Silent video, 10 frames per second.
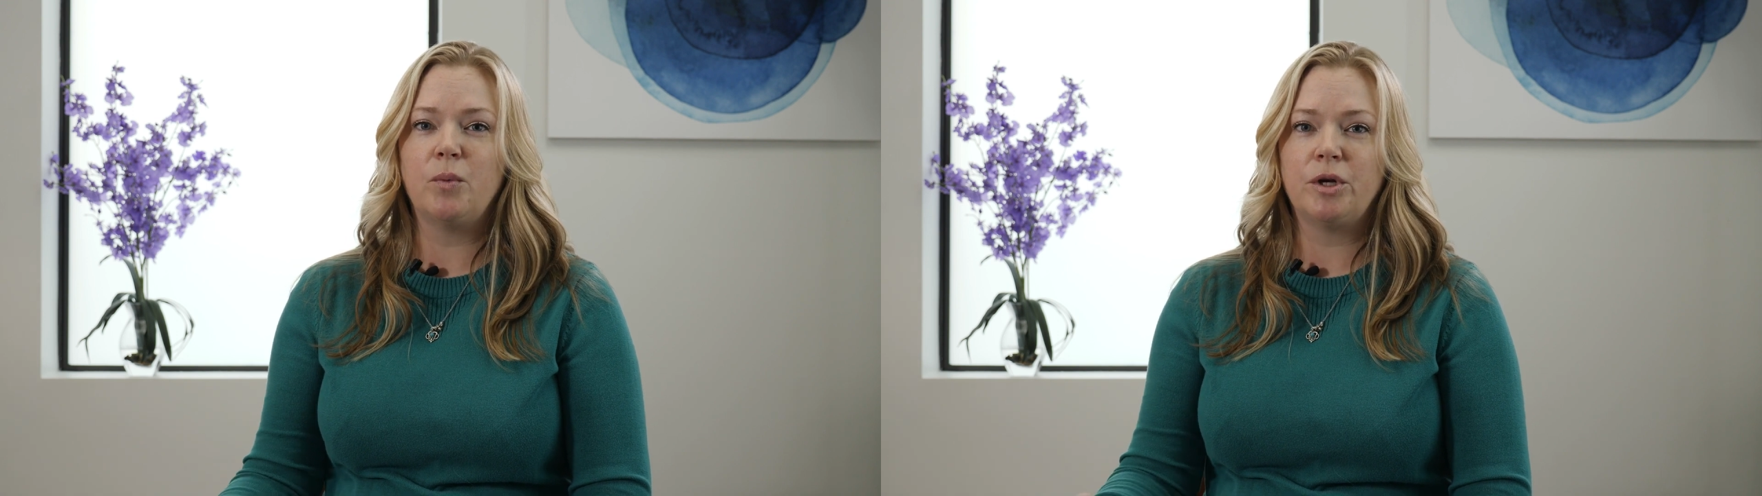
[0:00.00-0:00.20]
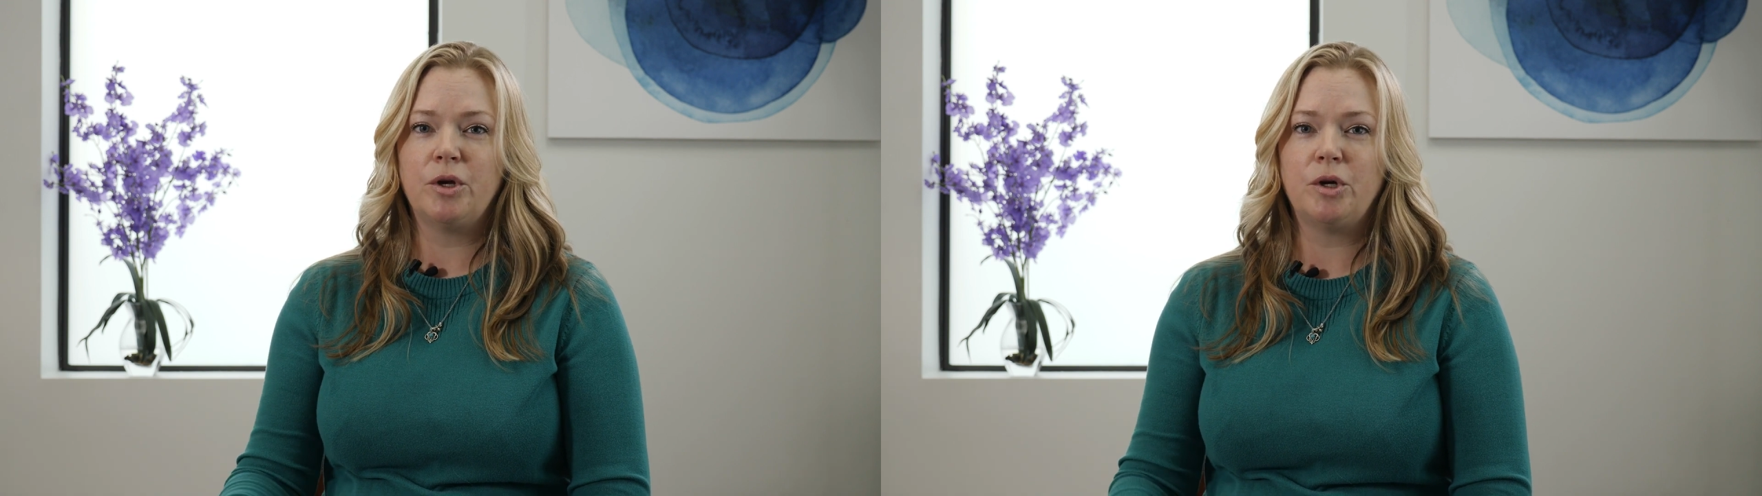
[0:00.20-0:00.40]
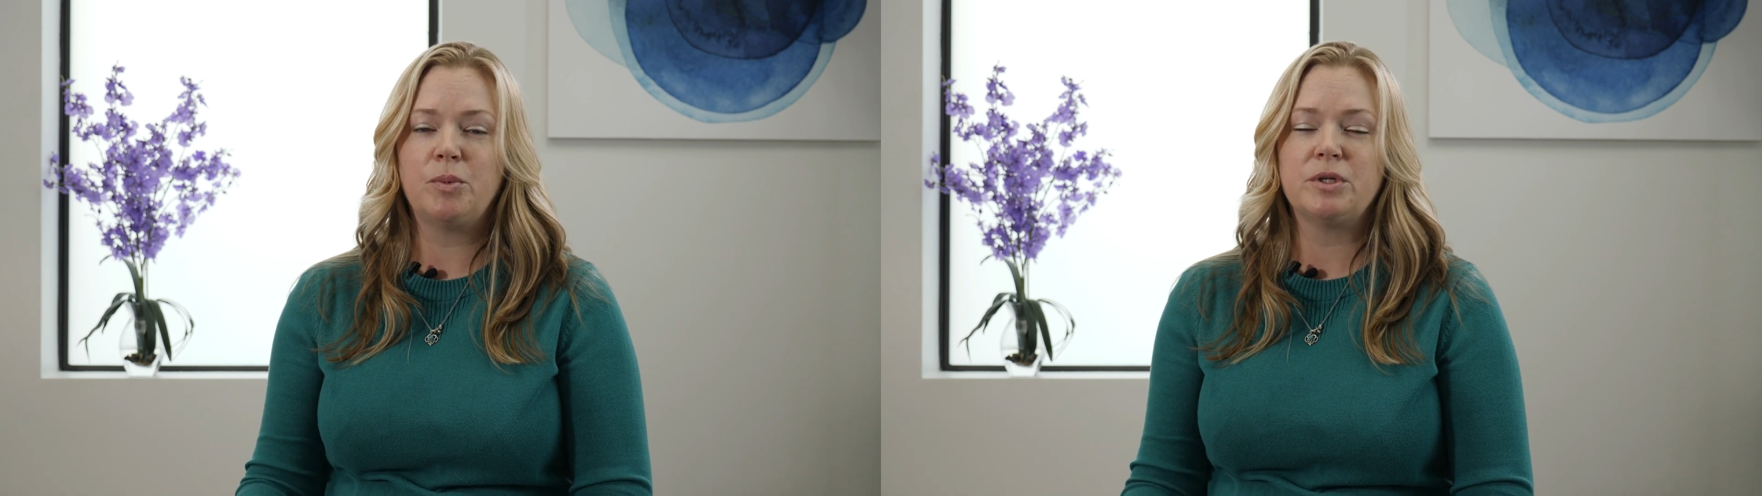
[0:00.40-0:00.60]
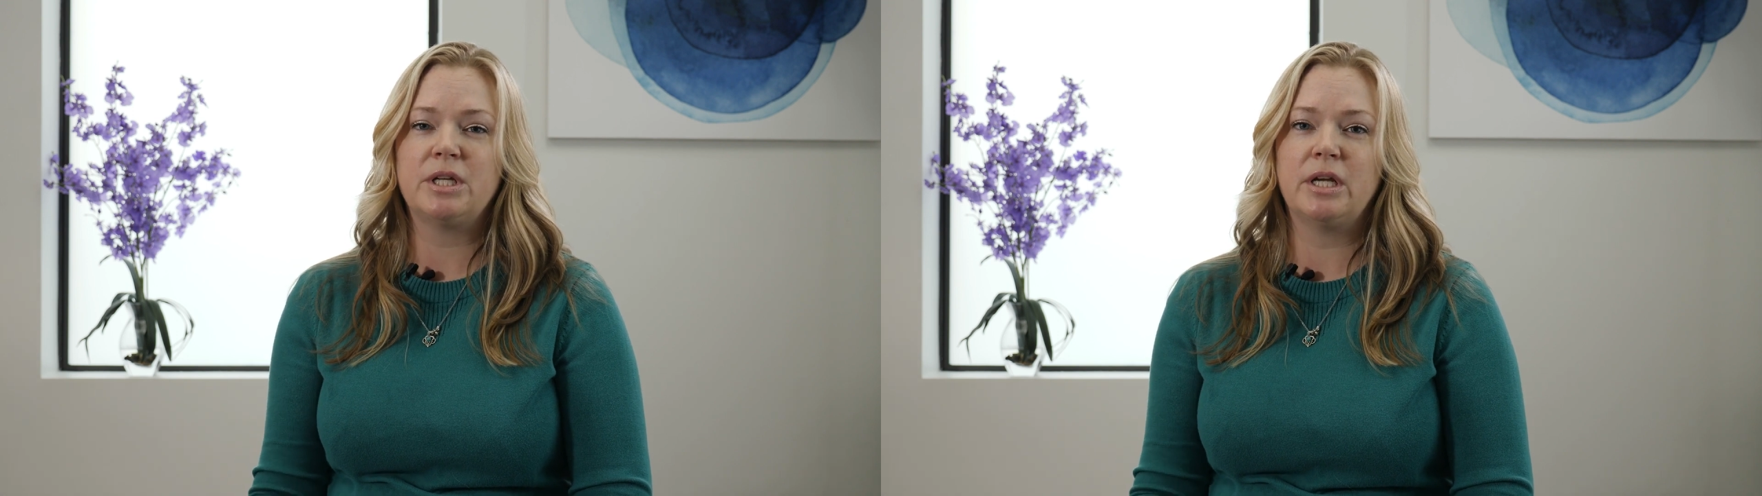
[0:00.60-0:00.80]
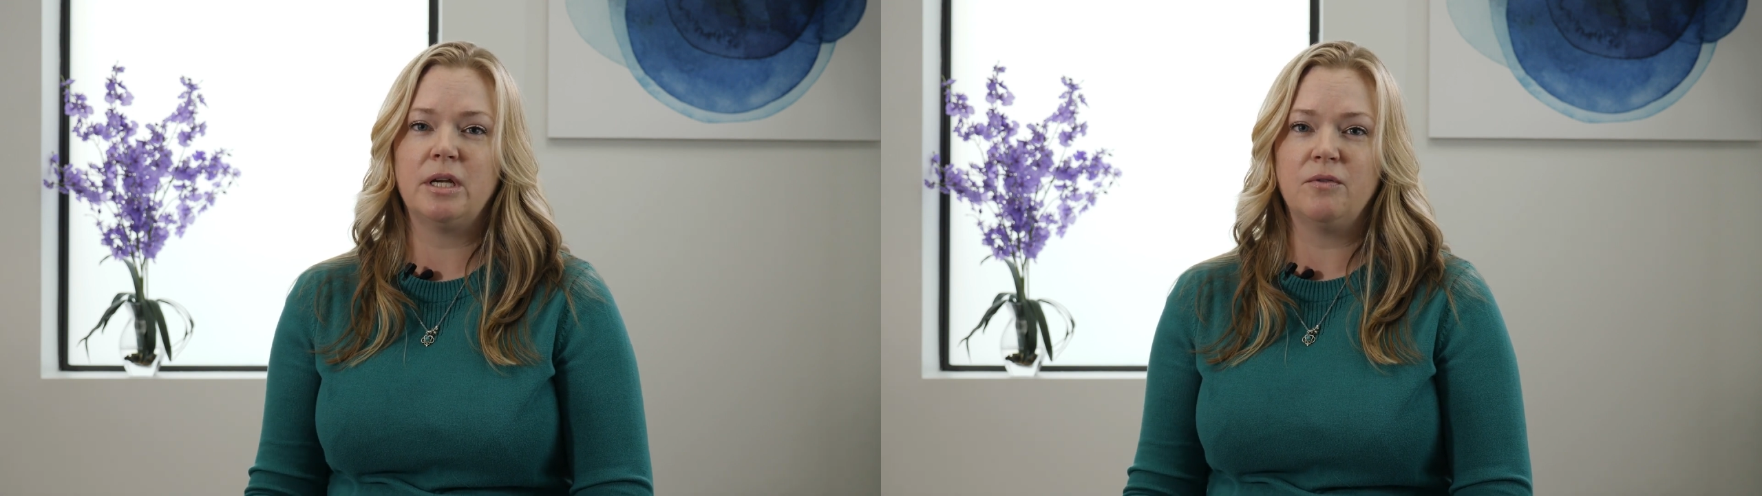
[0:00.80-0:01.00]

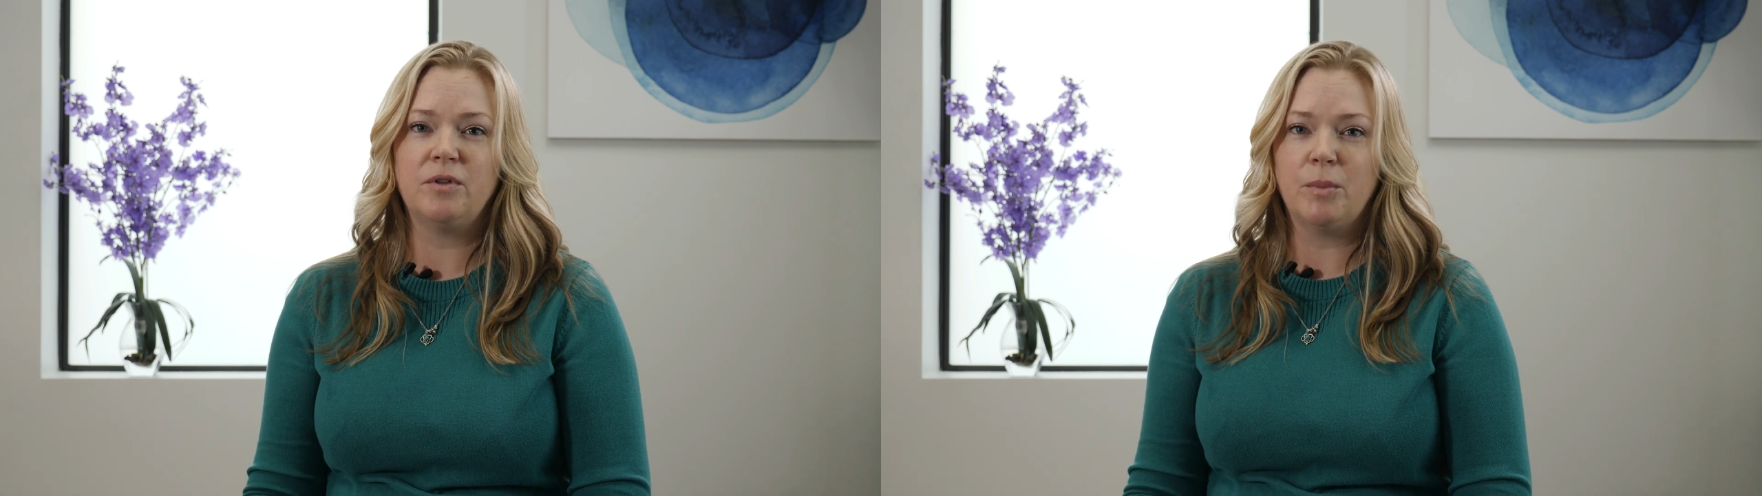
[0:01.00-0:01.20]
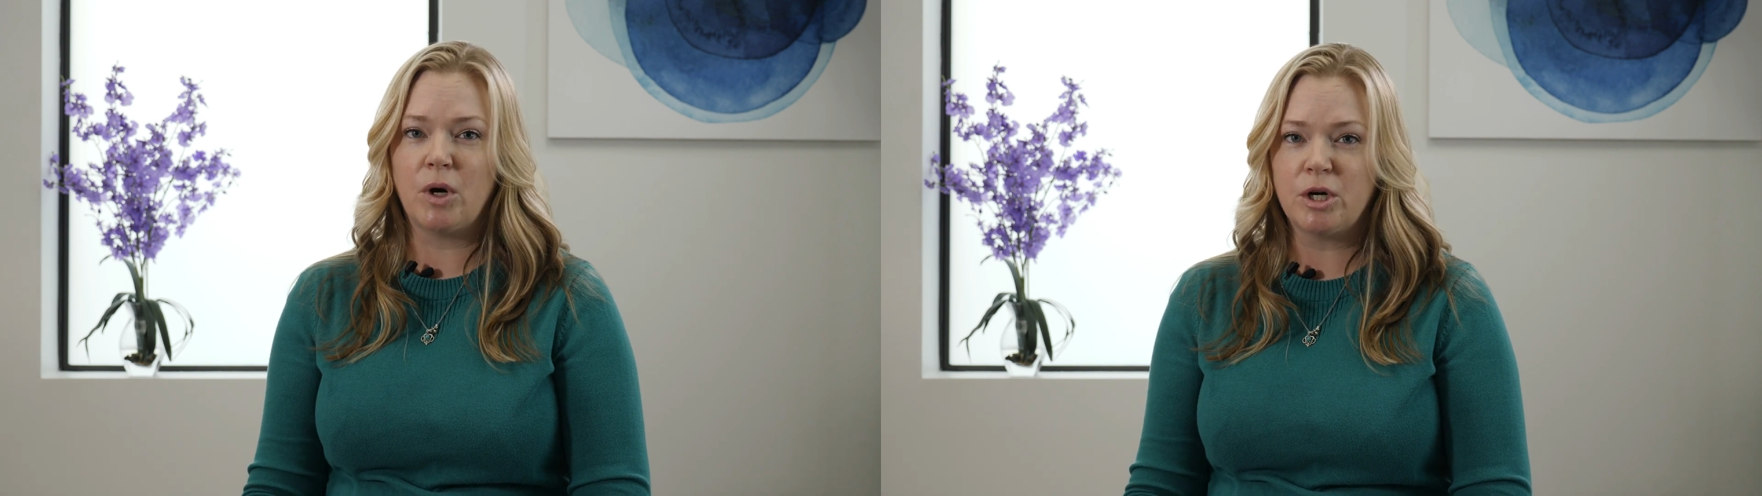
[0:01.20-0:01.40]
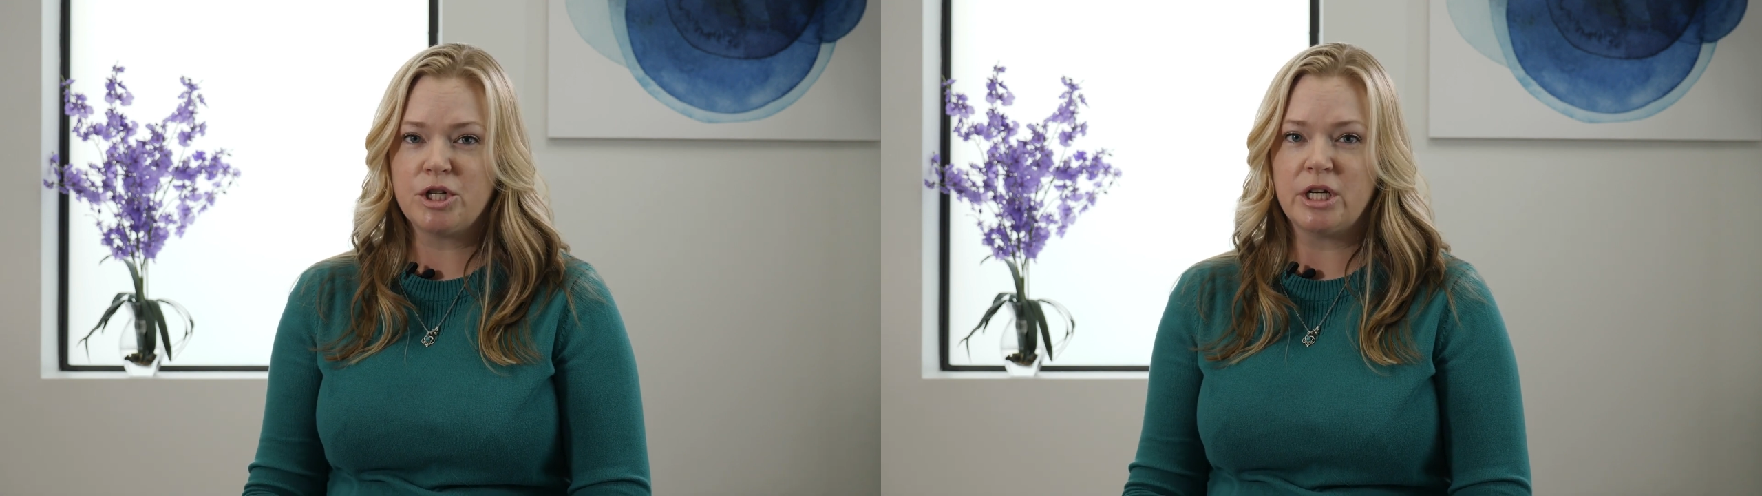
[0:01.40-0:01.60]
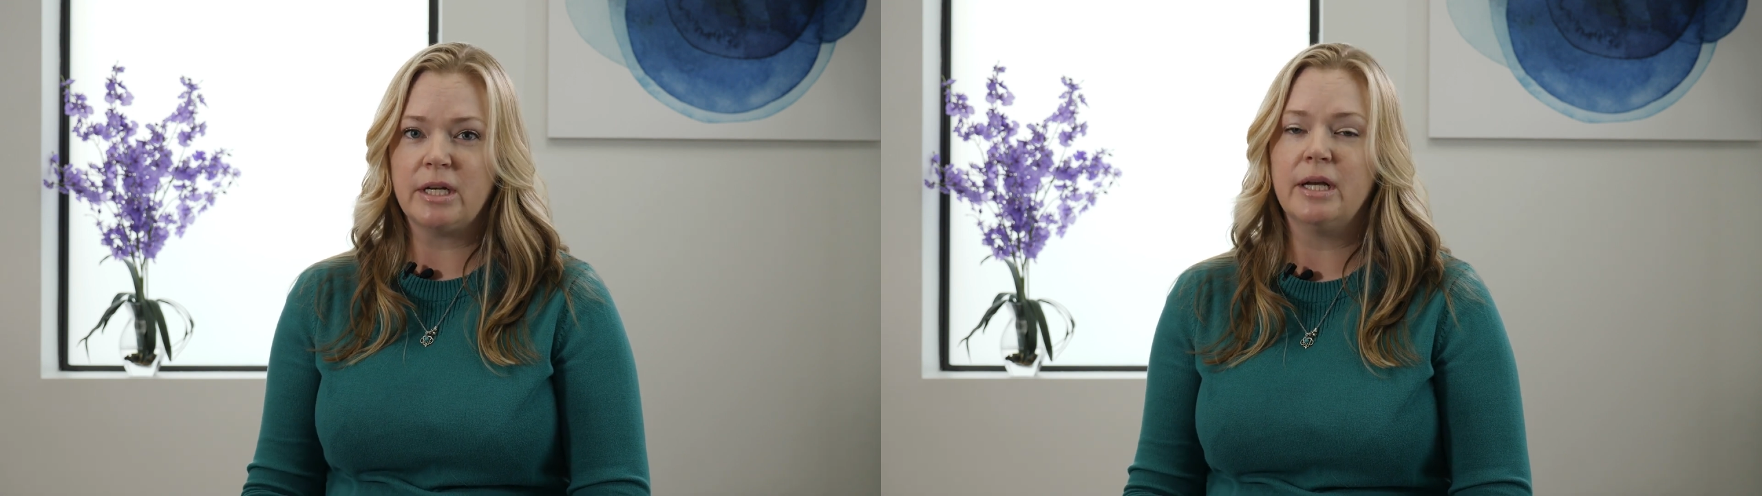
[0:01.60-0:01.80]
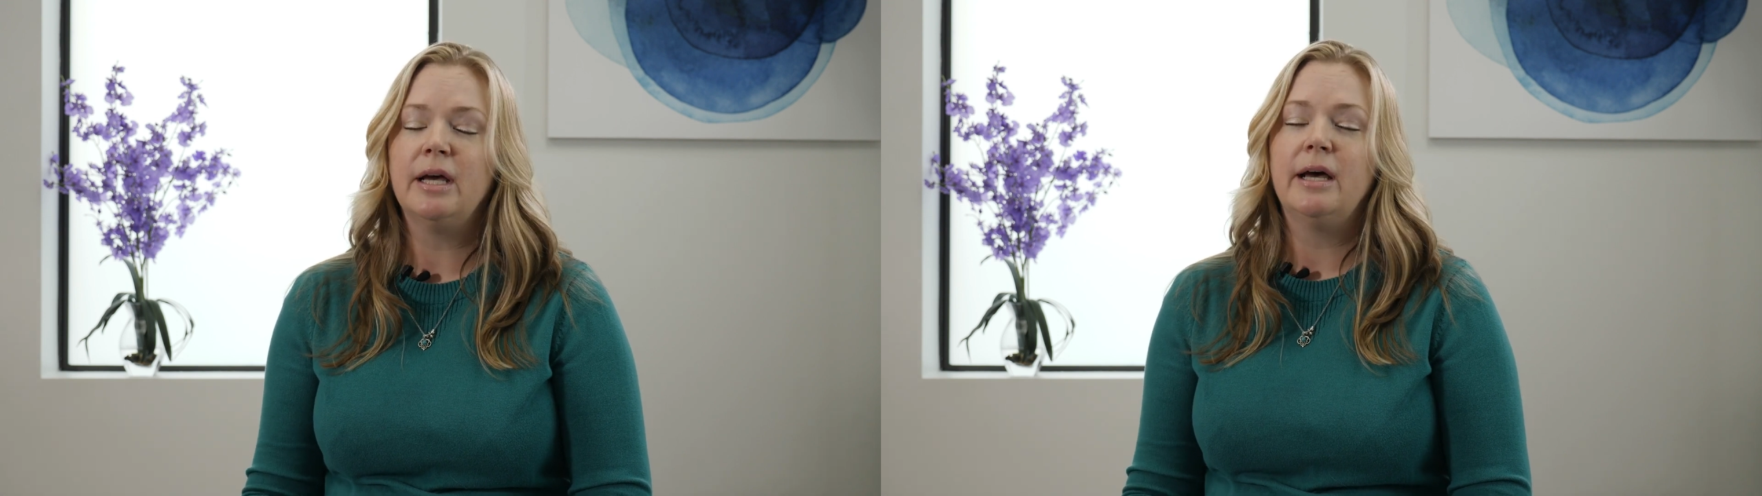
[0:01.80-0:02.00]
100% of the margin